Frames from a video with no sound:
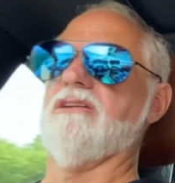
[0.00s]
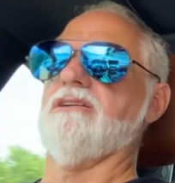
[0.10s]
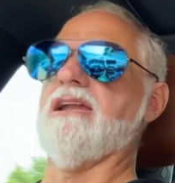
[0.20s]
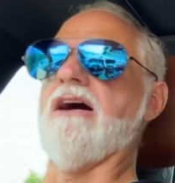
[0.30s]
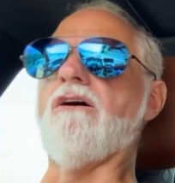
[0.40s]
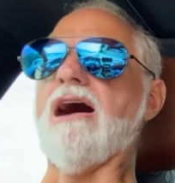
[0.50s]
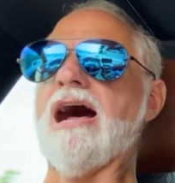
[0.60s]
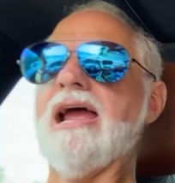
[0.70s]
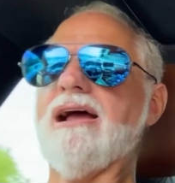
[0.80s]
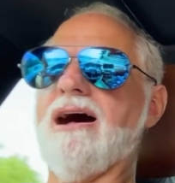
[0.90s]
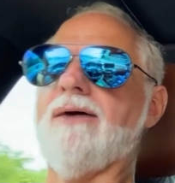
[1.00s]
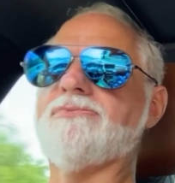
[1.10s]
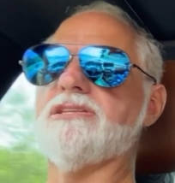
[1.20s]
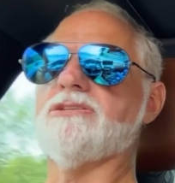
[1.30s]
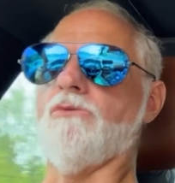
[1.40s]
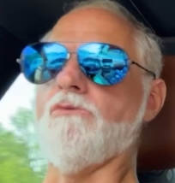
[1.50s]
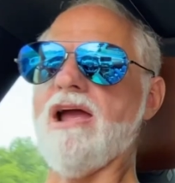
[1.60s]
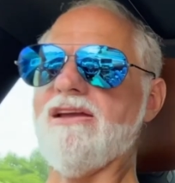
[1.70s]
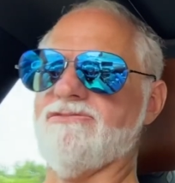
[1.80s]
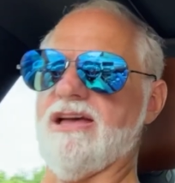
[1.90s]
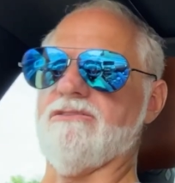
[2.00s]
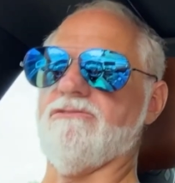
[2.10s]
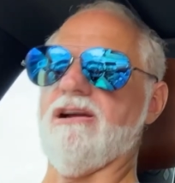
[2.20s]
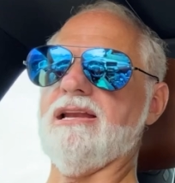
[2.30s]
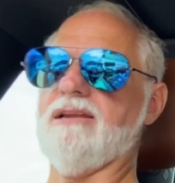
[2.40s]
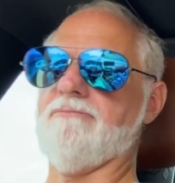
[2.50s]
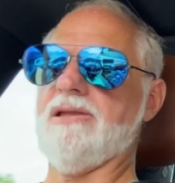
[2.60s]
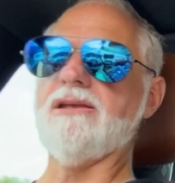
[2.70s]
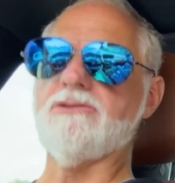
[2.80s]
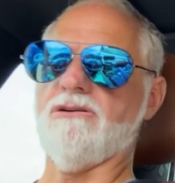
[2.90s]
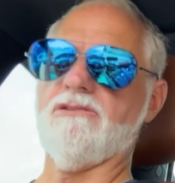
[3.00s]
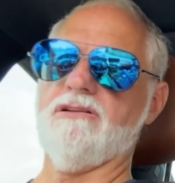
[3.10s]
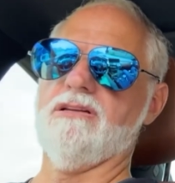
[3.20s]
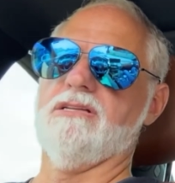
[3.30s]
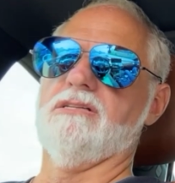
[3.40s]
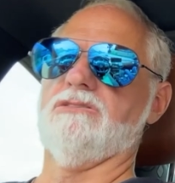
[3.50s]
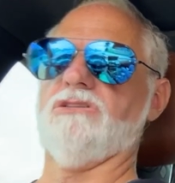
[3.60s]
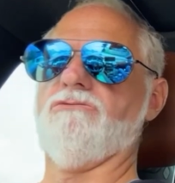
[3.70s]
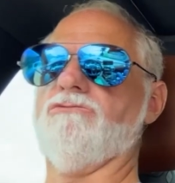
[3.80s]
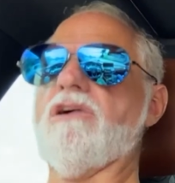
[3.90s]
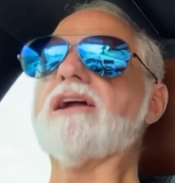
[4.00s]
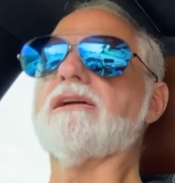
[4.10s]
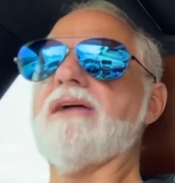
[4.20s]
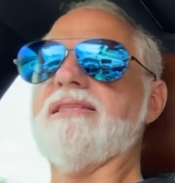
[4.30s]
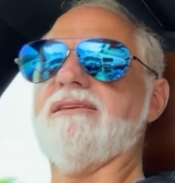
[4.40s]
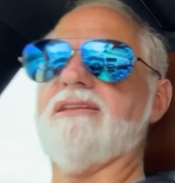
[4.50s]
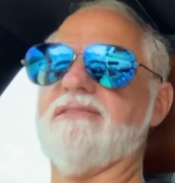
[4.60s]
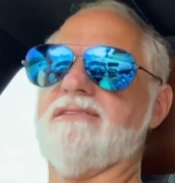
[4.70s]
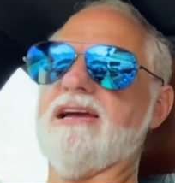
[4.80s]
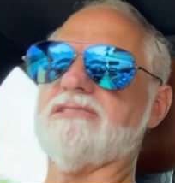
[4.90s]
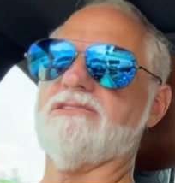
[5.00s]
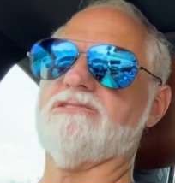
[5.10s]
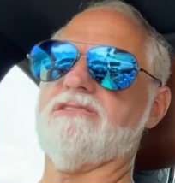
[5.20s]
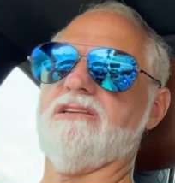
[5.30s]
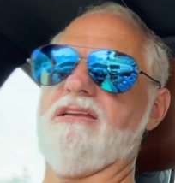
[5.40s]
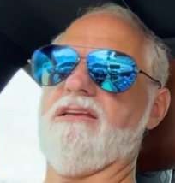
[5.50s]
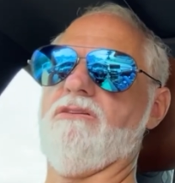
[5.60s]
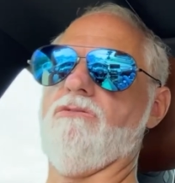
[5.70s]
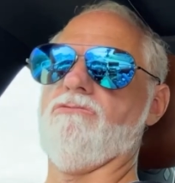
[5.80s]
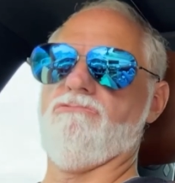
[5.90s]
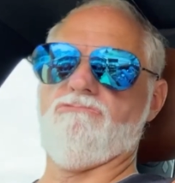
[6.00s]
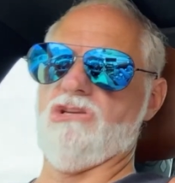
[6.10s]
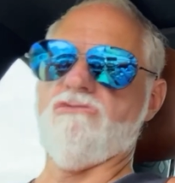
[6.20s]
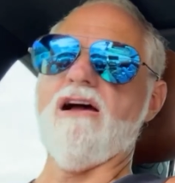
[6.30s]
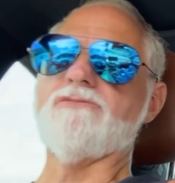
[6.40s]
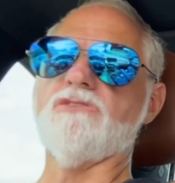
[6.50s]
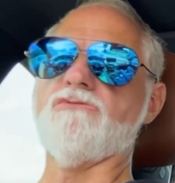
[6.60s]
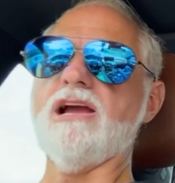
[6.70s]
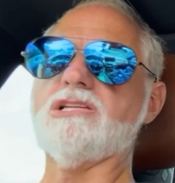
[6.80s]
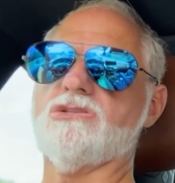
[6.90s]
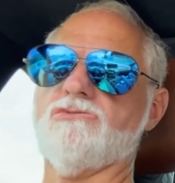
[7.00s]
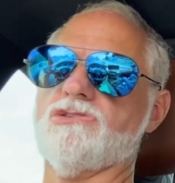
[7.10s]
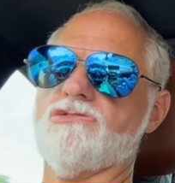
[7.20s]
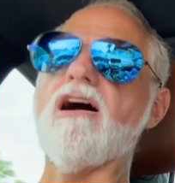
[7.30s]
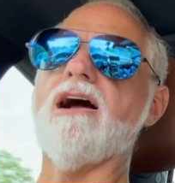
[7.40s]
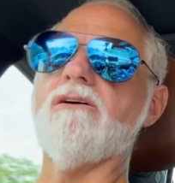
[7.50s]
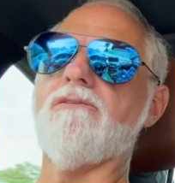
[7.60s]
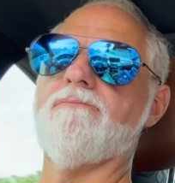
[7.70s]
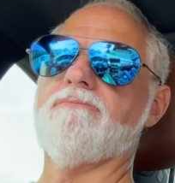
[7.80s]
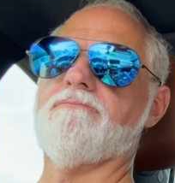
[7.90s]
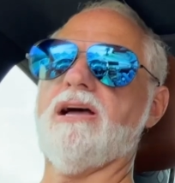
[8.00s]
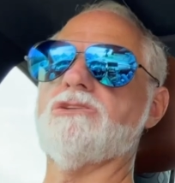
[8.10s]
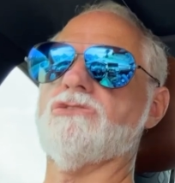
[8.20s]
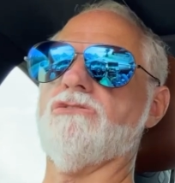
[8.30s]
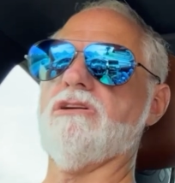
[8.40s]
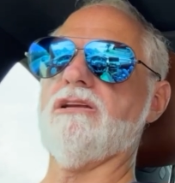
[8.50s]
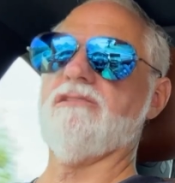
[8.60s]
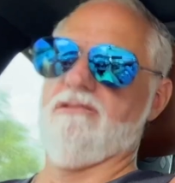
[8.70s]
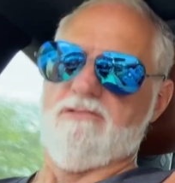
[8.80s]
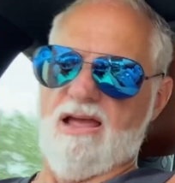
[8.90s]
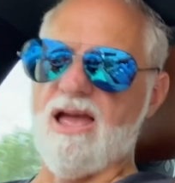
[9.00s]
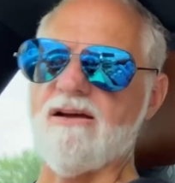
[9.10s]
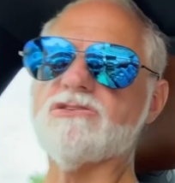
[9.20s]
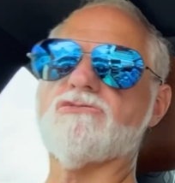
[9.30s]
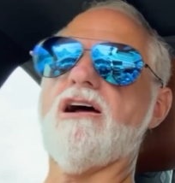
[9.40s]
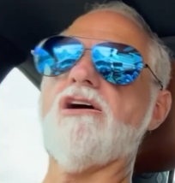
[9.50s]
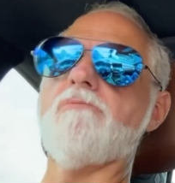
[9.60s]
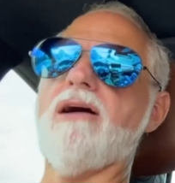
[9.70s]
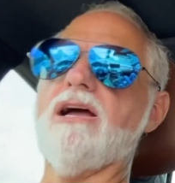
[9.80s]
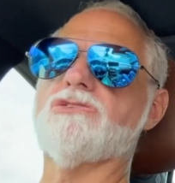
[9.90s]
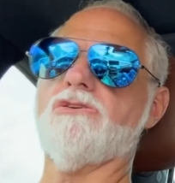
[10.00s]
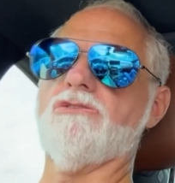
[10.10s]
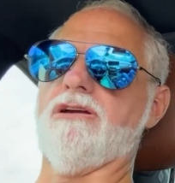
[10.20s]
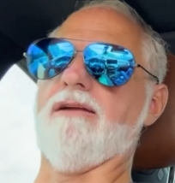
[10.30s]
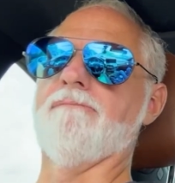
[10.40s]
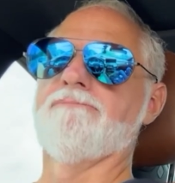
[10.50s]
Now, I opted to waive that right. Peter recommended in Texas, you have the right to a trial by jury, have a trial by jury.